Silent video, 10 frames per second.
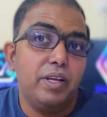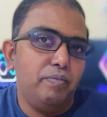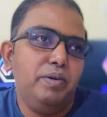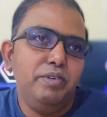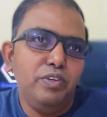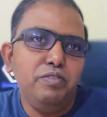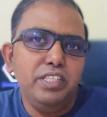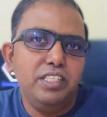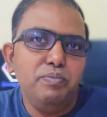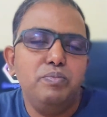But before we
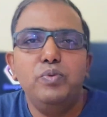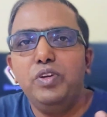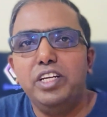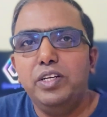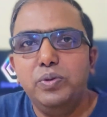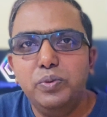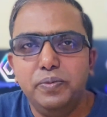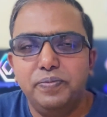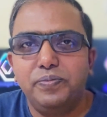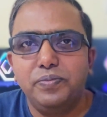jump more into
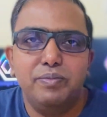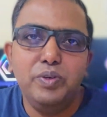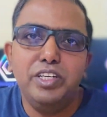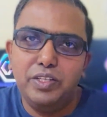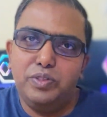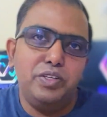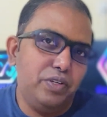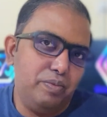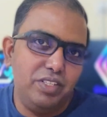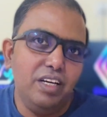the
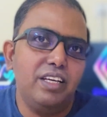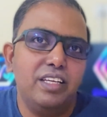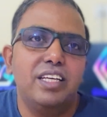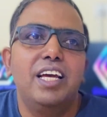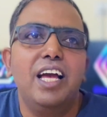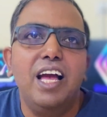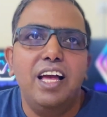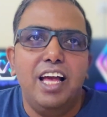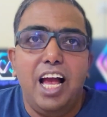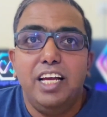YouTube journey,
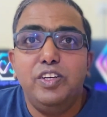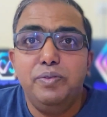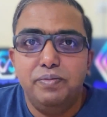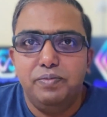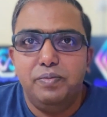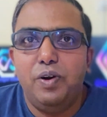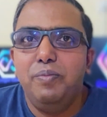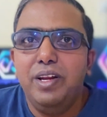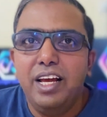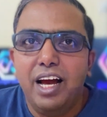I thought
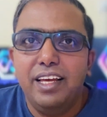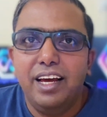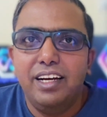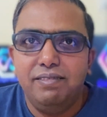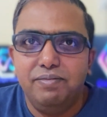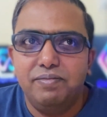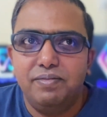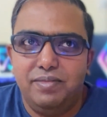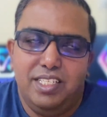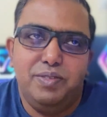probably I can
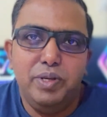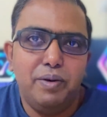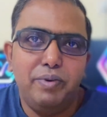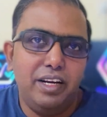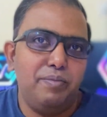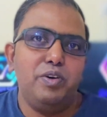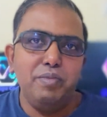speak a bit about